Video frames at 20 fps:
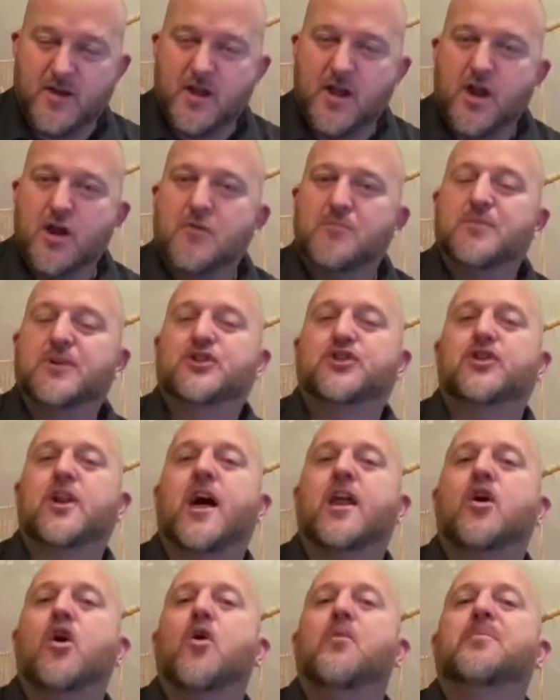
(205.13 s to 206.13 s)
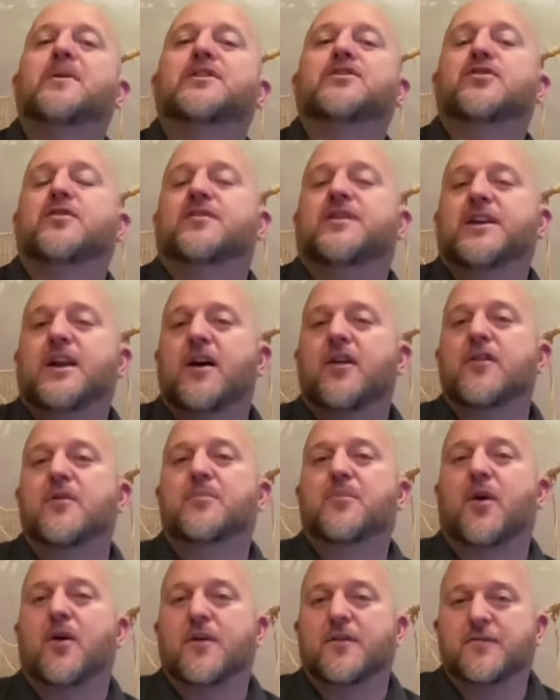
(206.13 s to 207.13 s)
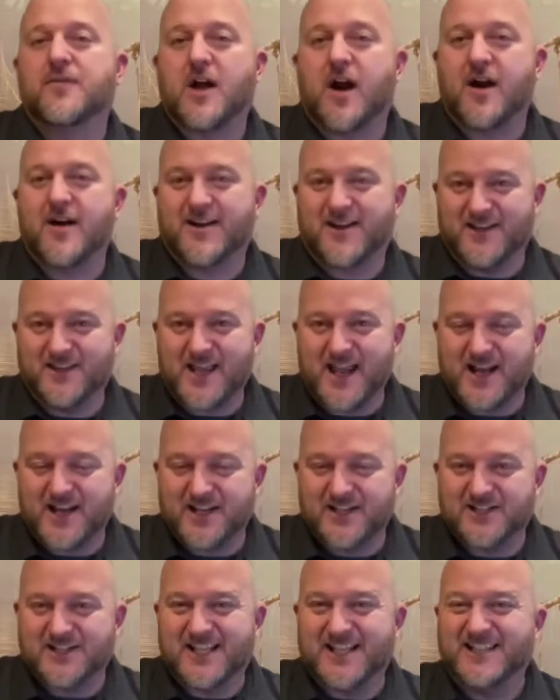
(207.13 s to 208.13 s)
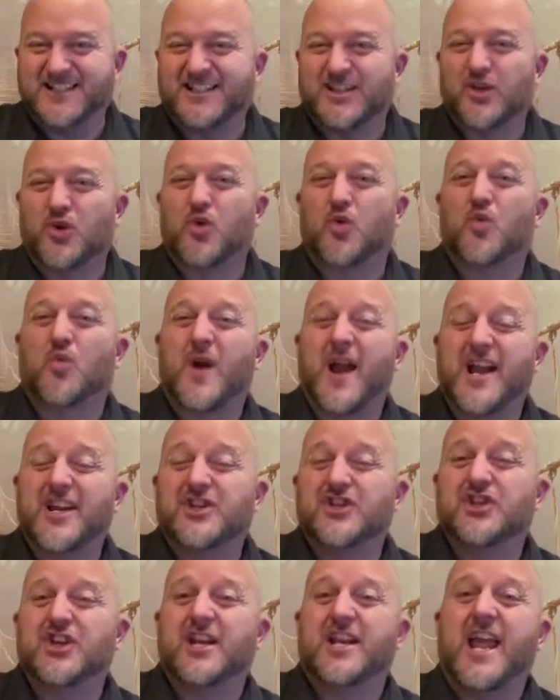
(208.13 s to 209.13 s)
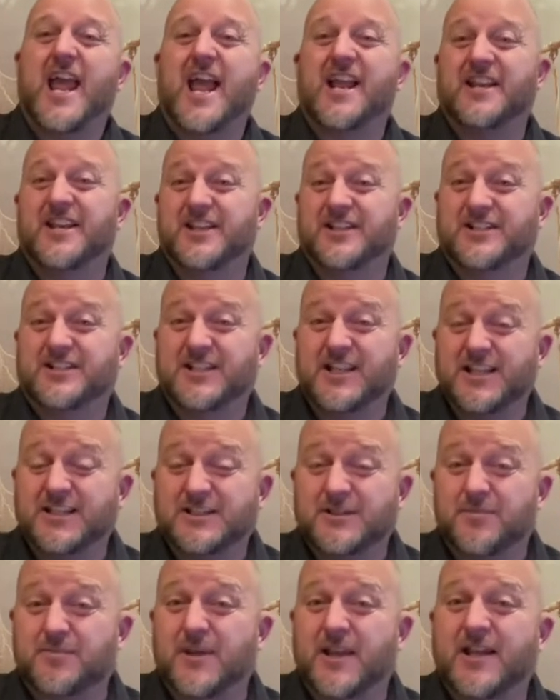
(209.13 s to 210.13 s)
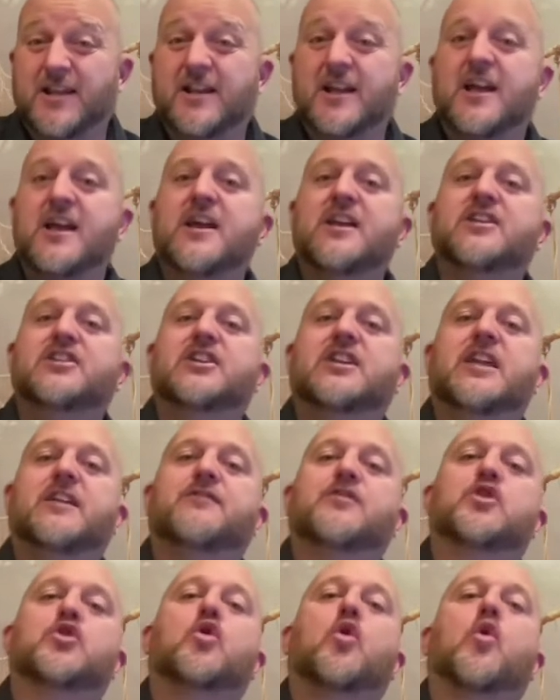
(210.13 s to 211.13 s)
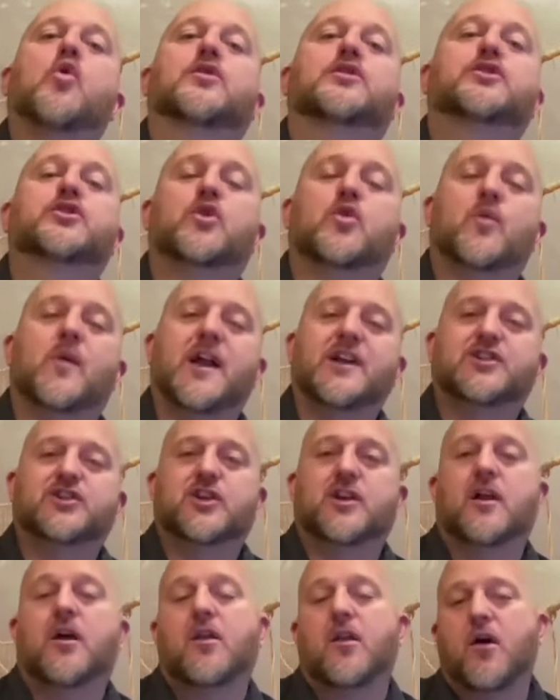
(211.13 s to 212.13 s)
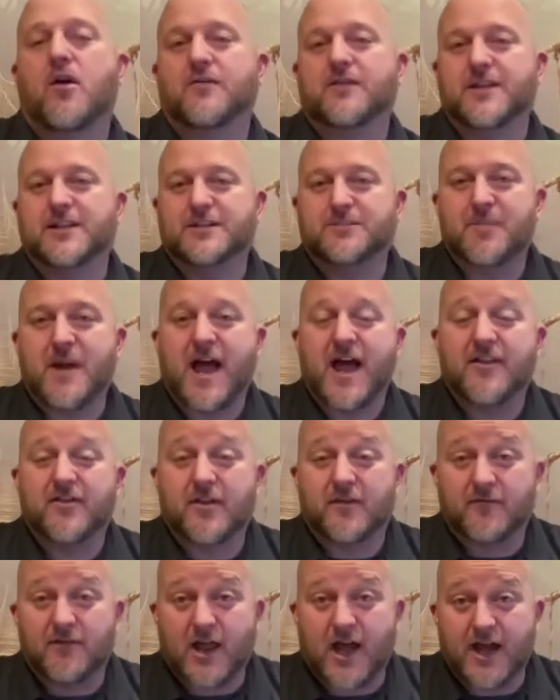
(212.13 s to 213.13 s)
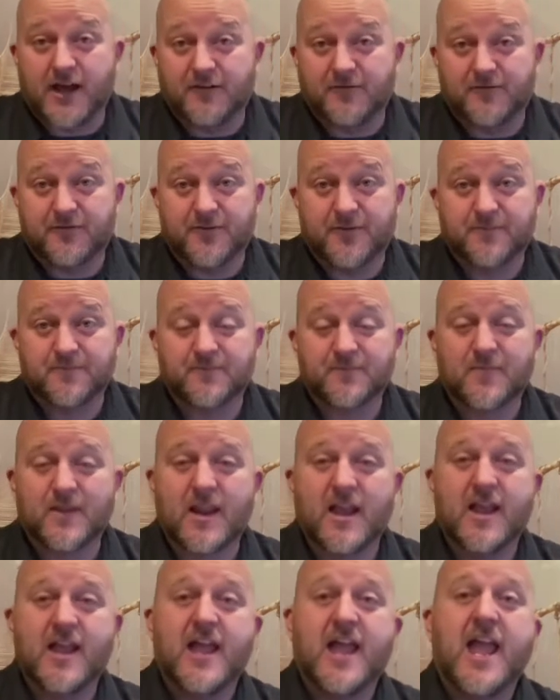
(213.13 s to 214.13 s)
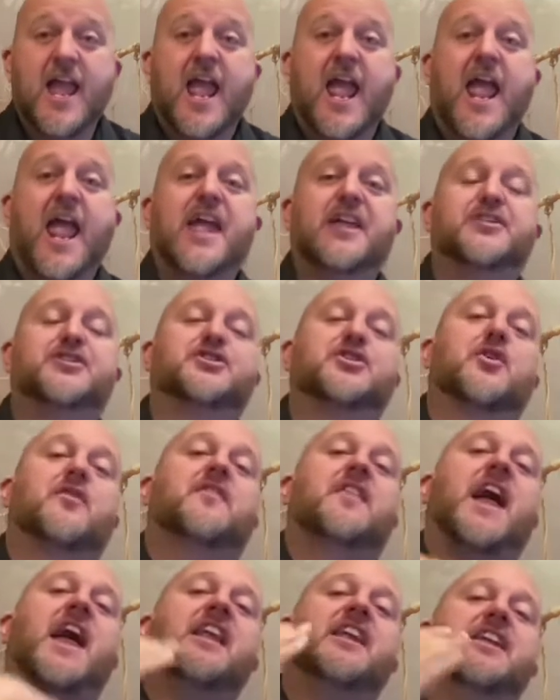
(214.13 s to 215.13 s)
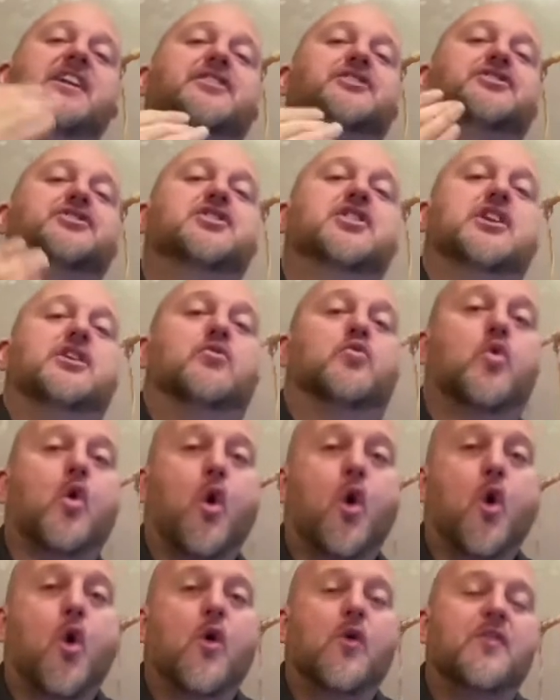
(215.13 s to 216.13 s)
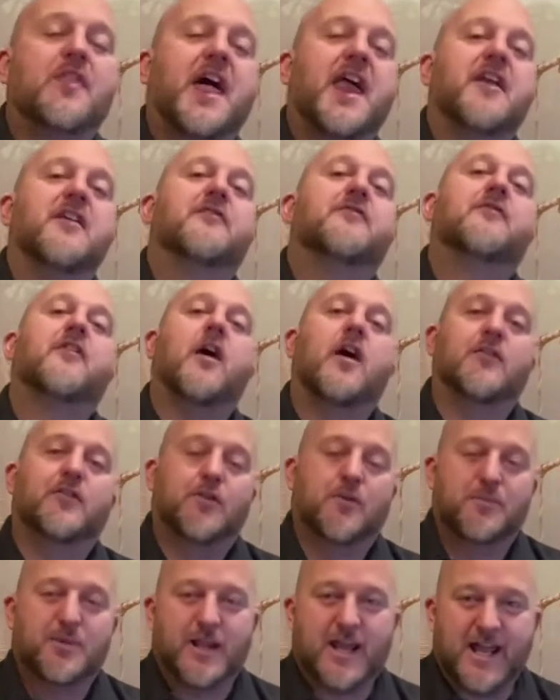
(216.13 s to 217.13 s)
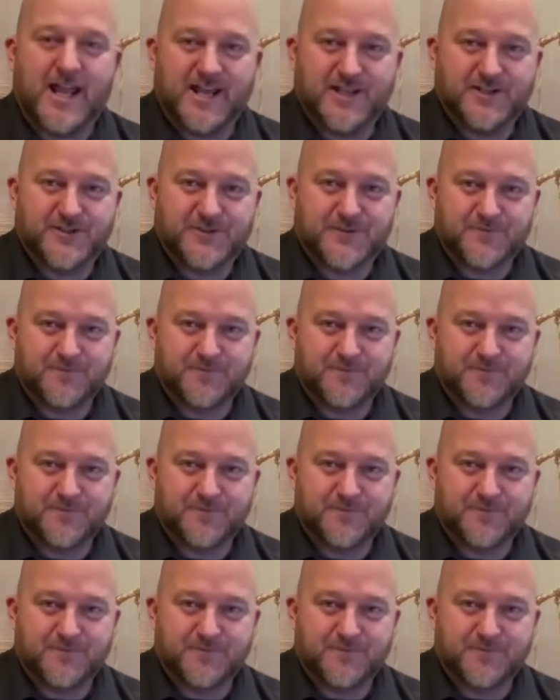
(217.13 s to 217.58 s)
But you're not open to the other part of God, and that is His correction and His discipline to give you course correction along this path of life. And so that is the role that a father plays.